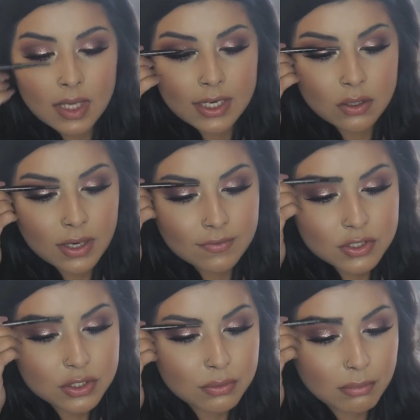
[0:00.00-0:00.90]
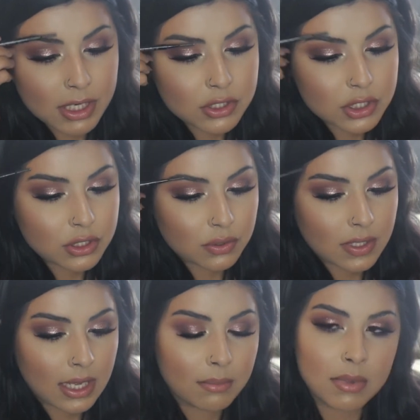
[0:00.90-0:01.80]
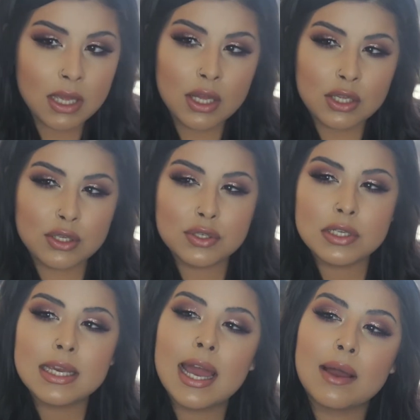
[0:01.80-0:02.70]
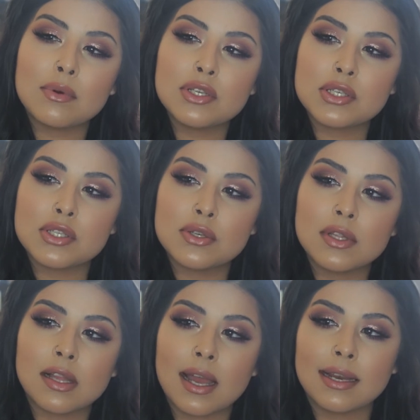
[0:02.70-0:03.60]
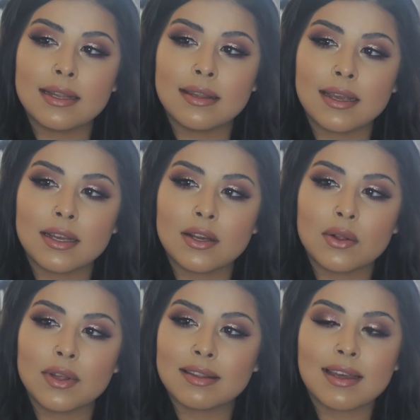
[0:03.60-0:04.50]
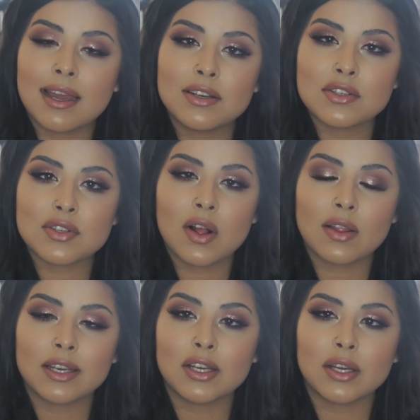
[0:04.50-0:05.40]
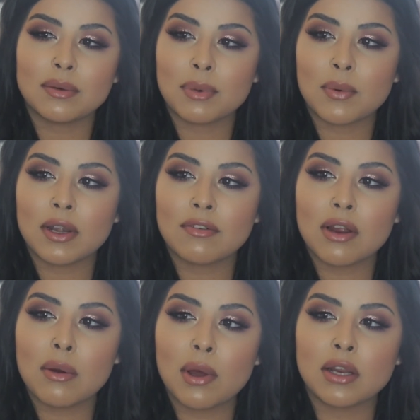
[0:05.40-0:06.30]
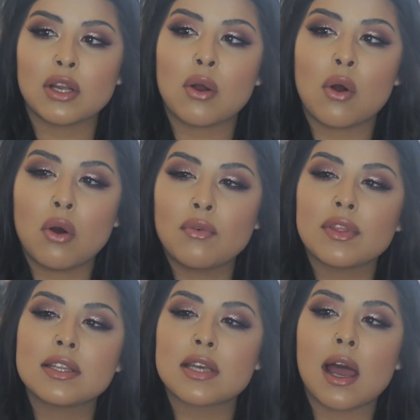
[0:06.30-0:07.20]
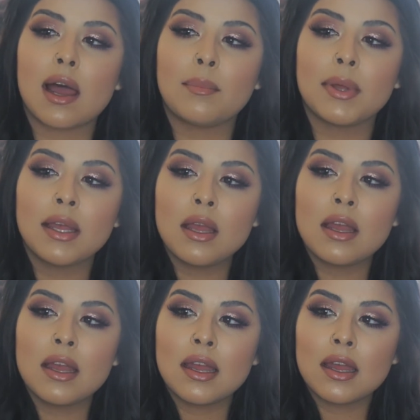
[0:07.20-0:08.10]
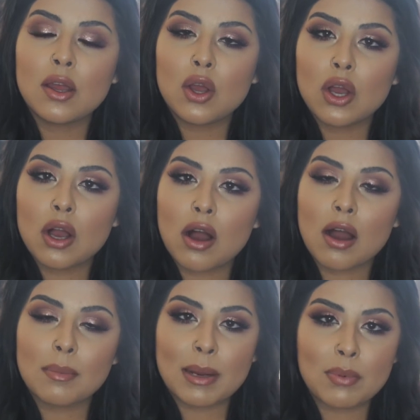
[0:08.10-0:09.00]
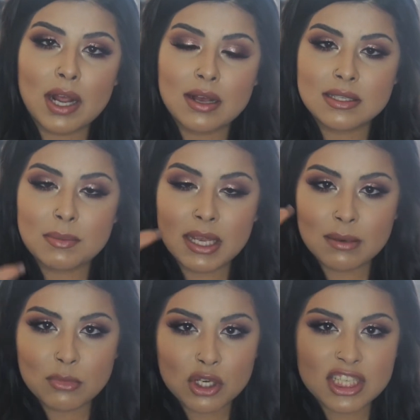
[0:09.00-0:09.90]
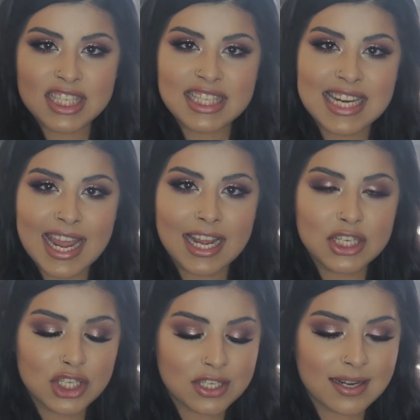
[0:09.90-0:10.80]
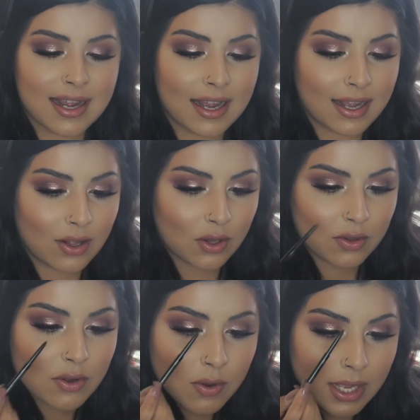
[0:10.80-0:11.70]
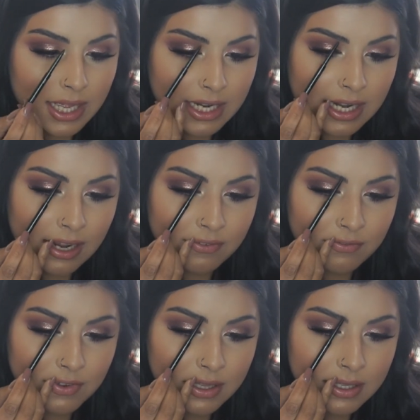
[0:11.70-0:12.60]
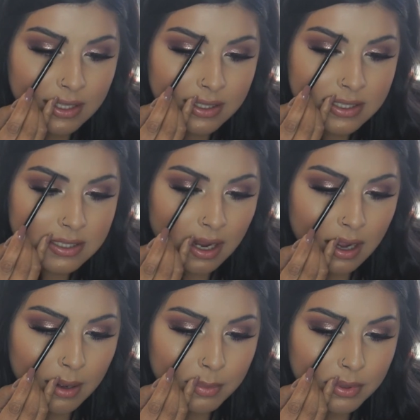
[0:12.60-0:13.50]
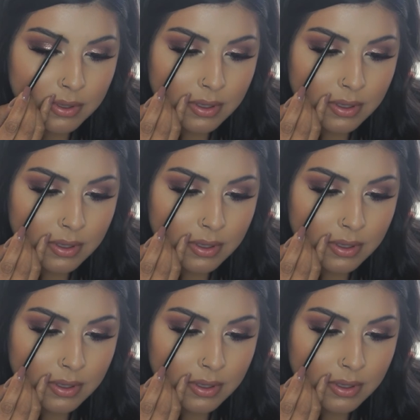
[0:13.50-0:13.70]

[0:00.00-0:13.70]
I don't have to do much to them. Usually I would just do the line and like go like that and just call it good, but whenever I want to go over the top on my brows and make them look snatched, I'll go ahead and I fill in the top.